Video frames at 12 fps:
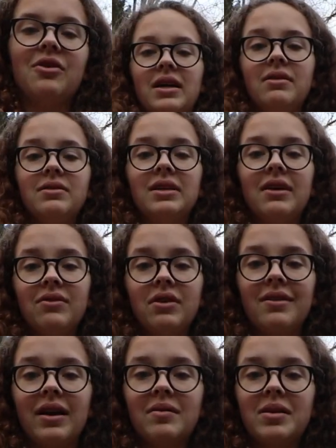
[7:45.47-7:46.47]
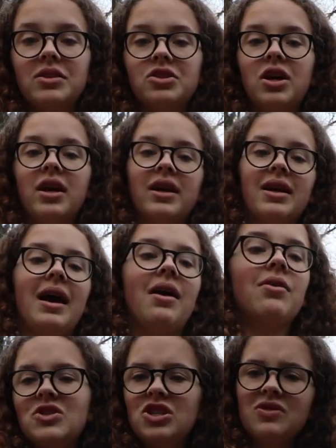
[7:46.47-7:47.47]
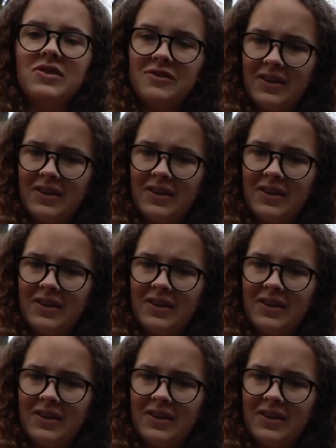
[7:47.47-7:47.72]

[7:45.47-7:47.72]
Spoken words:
And I would definitely recommend trying it out just for